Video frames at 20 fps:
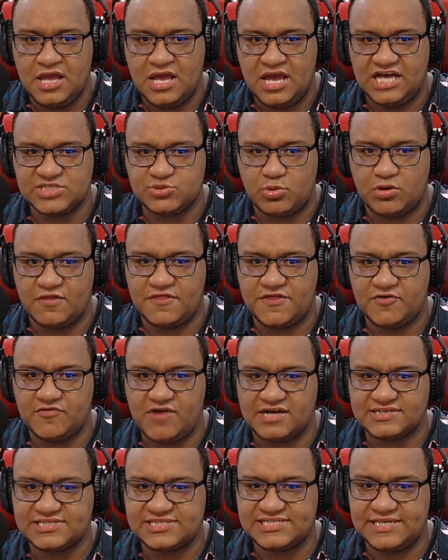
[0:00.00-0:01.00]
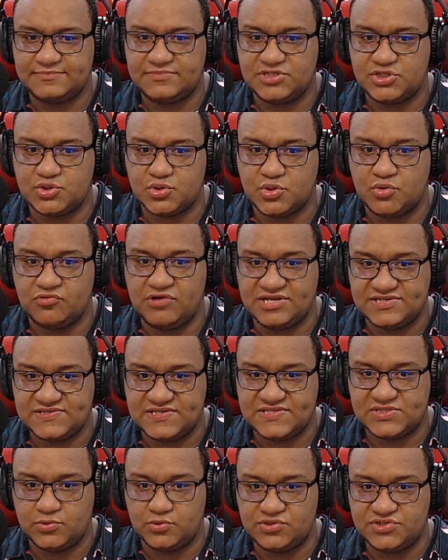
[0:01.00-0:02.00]
As one of the ranks attempted to arrest
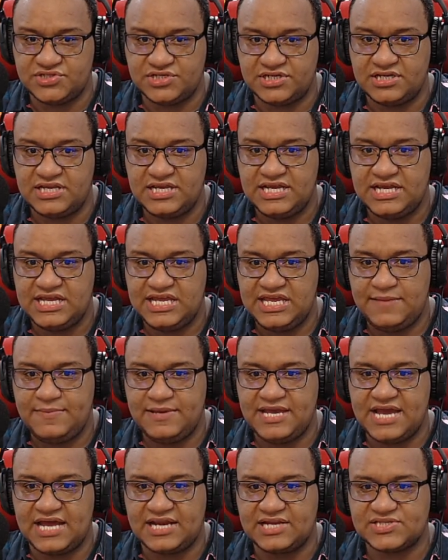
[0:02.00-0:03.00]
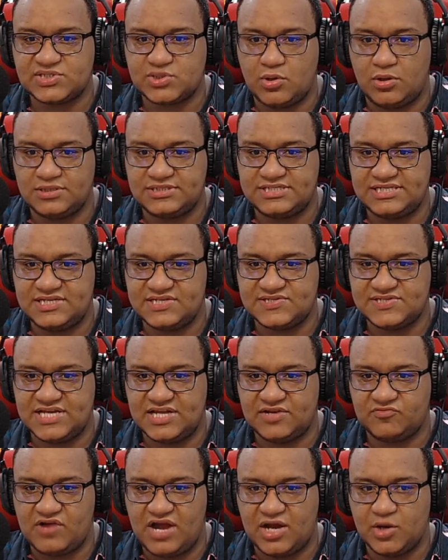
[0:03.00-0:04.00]
the soldier, he began assaulting the
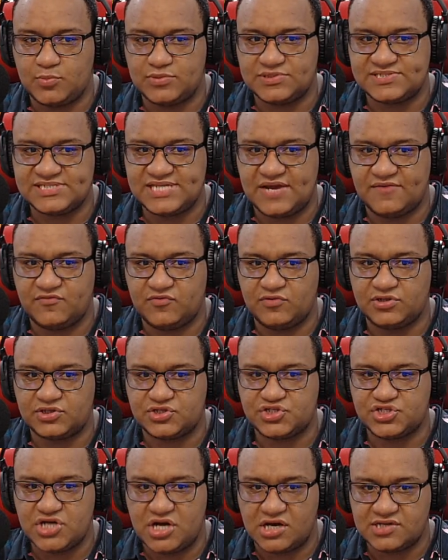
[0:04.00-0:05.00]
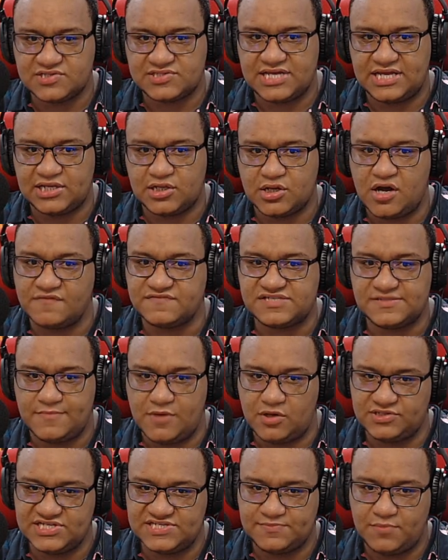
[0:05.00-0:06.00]
said rank with several chucks and cuffs
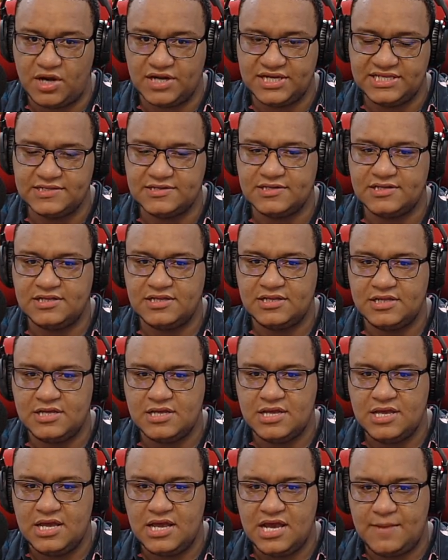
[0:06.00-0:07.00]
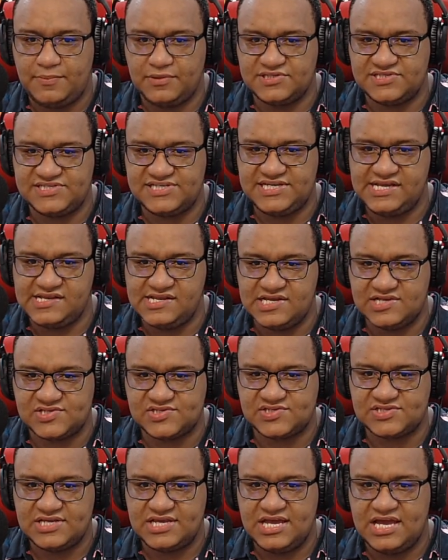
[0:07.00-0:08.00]
about his body. Upon seeing
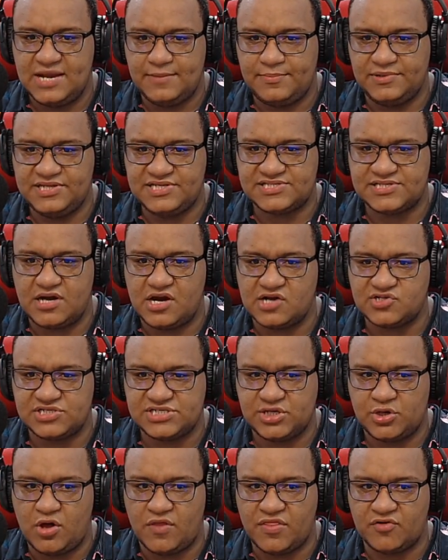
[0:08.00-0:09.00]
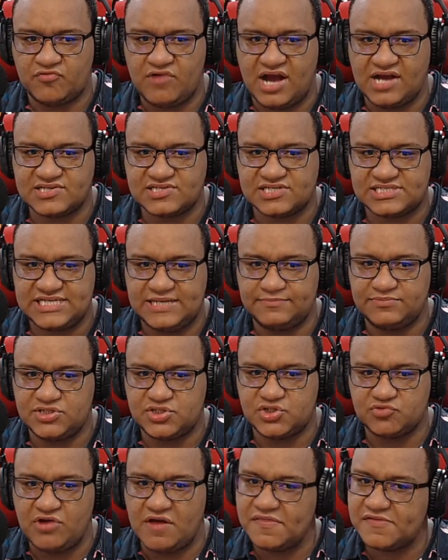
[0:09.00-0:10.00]
this, a police sergeant and other ranks attempted
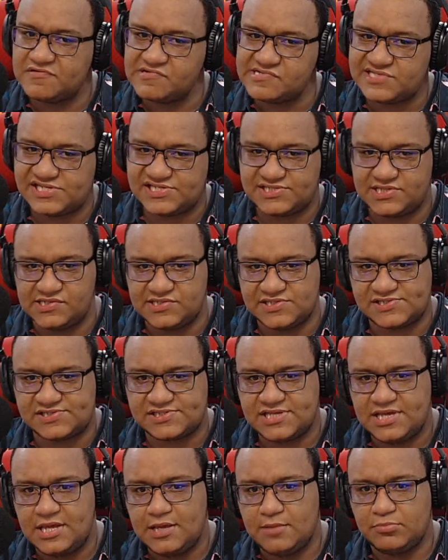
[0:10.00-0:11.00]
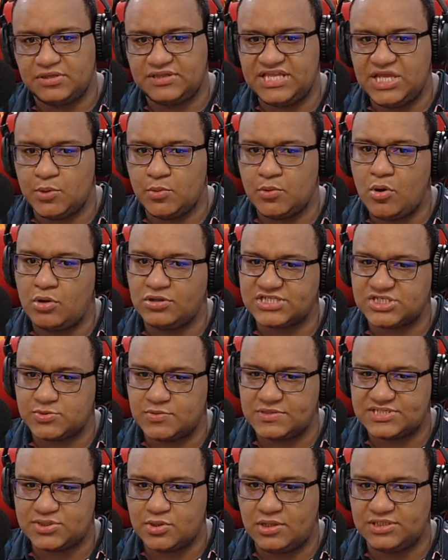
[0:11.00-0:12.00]
to render assistance, but they were
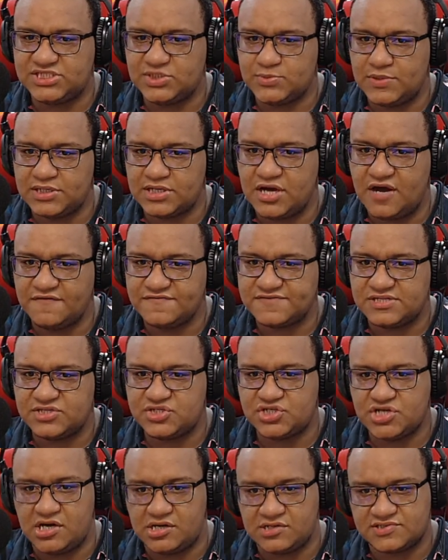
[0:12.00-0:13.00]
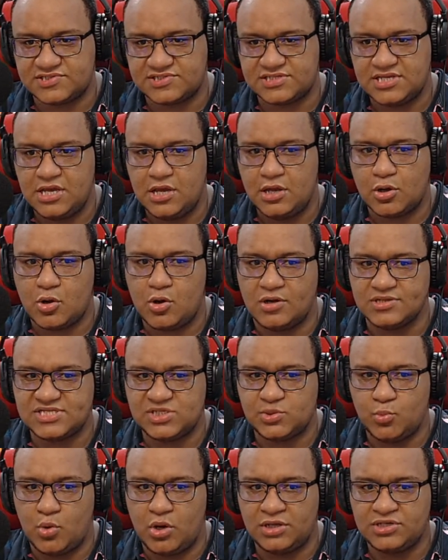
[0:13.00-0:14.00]
also assaulted with cuffs and chucks,
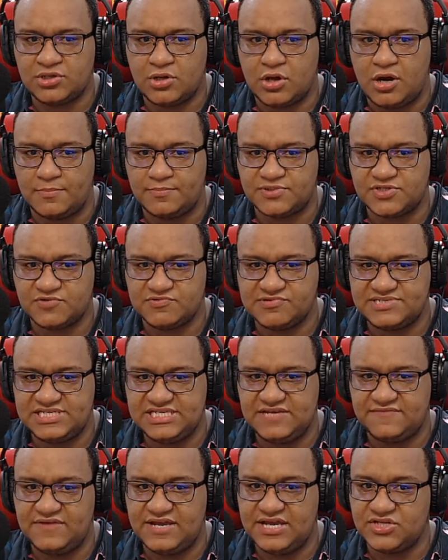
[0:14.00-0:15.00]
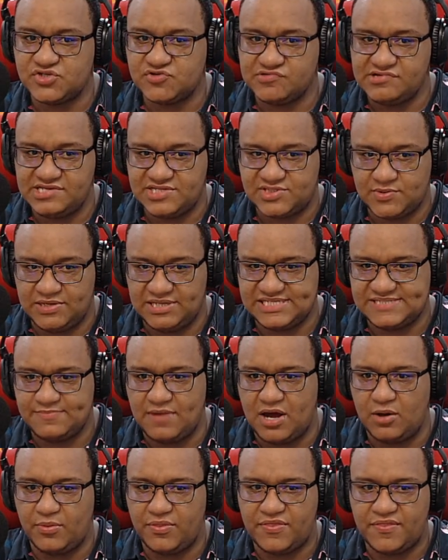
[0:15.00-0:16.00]
causing one cop to receive injuries to his
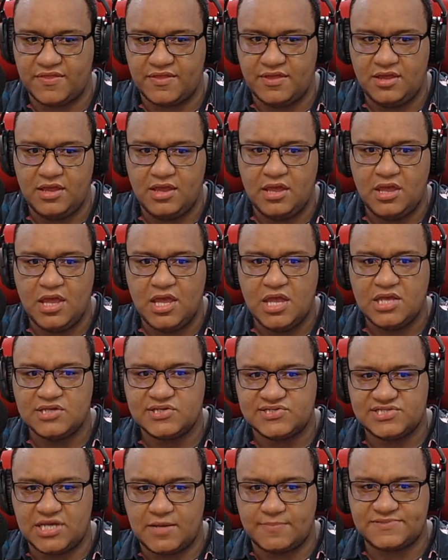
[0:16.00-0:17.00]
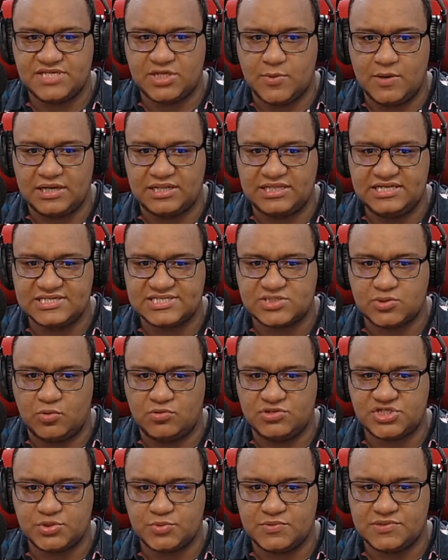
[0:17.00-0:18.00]
mouth. Subsequently, the
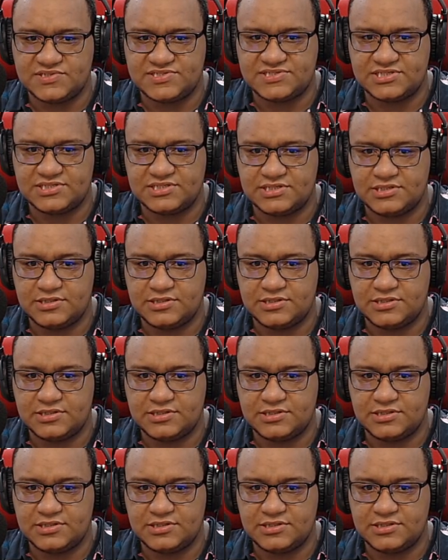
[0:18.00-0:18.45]
soldier was